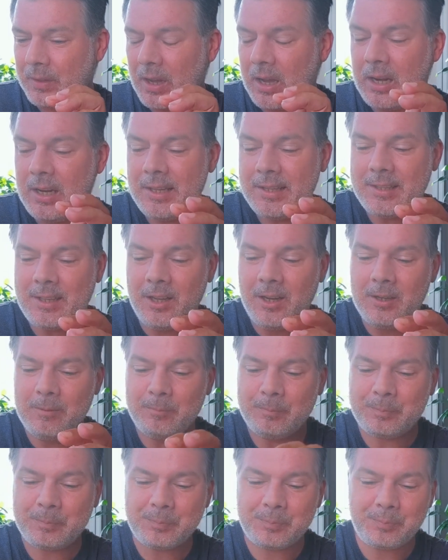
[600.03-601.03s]

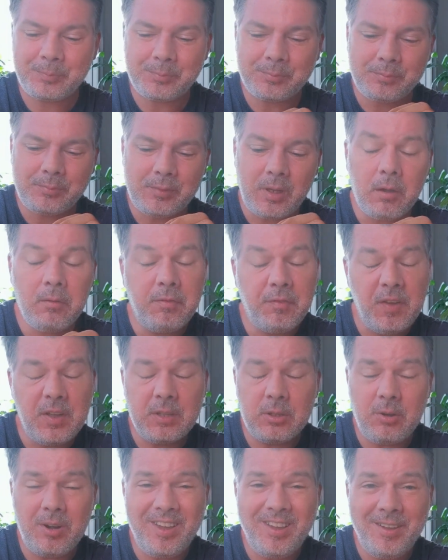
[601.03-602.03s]
little
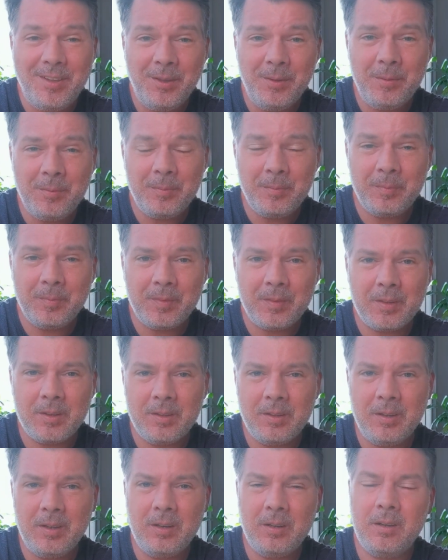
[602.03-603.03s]
fig tree,
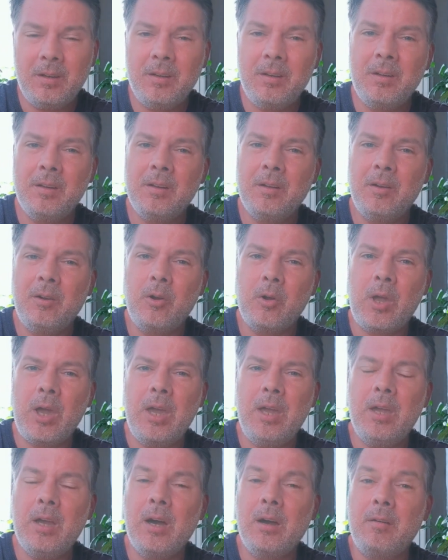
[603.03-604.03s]

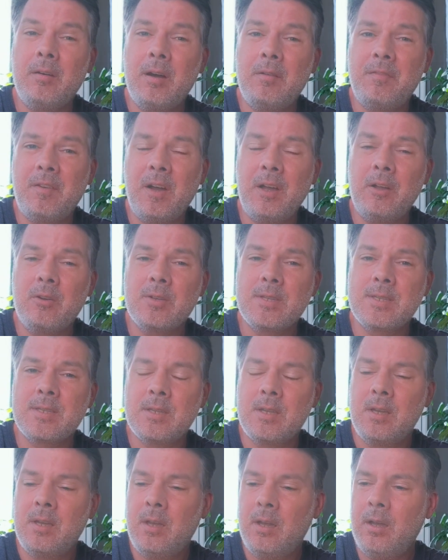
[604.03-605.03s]
okay, a
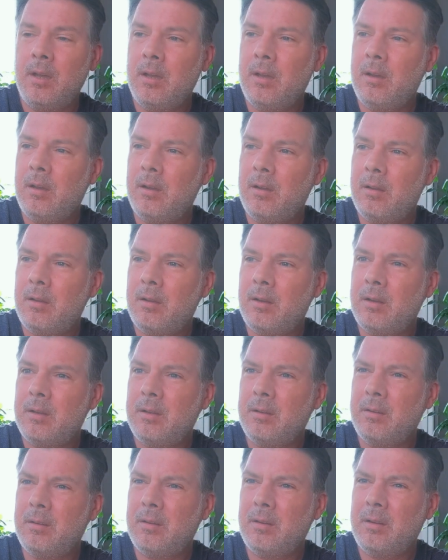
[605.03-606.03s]
ficus.
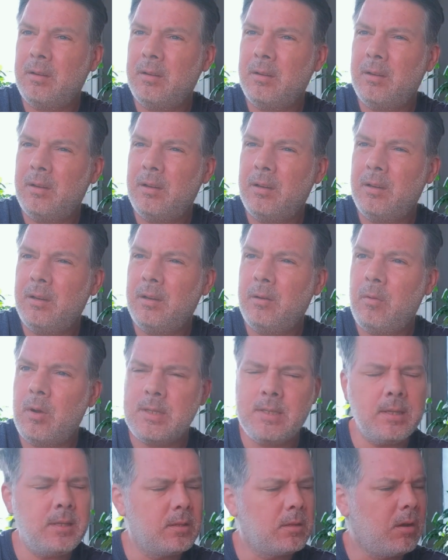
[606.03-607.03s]

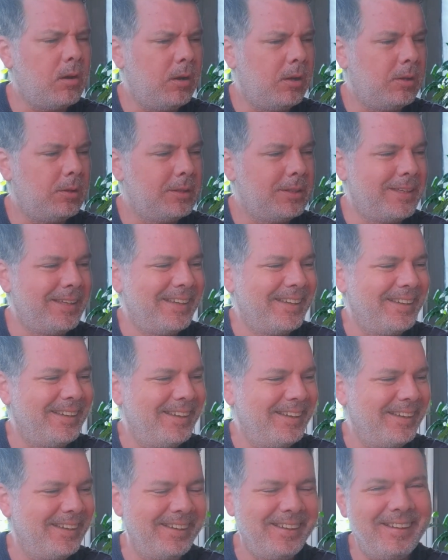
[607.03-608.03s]
What's it called?
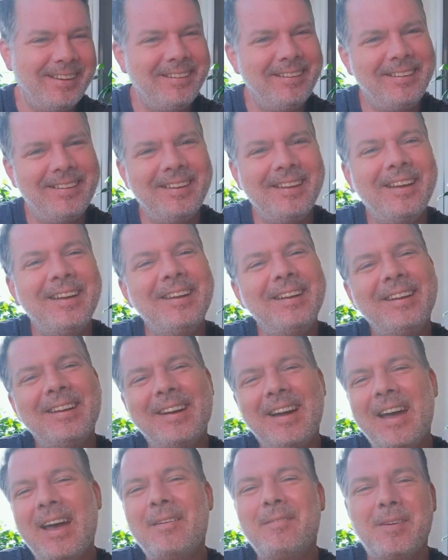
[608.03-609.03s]

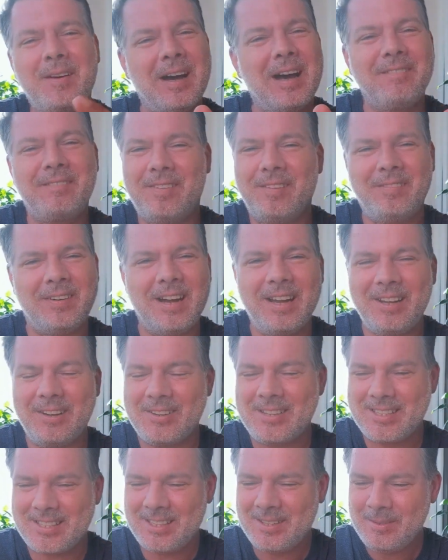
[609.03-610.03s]
I have a half of
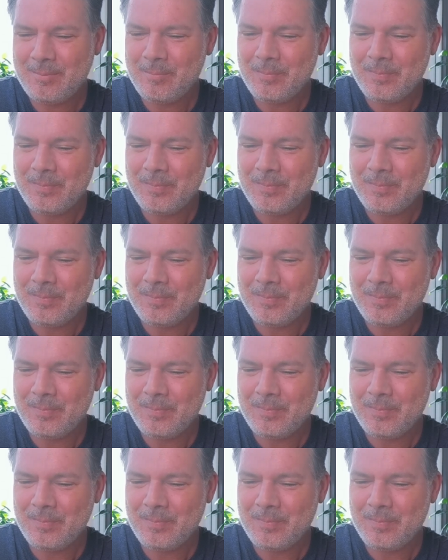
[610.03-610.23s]
ficus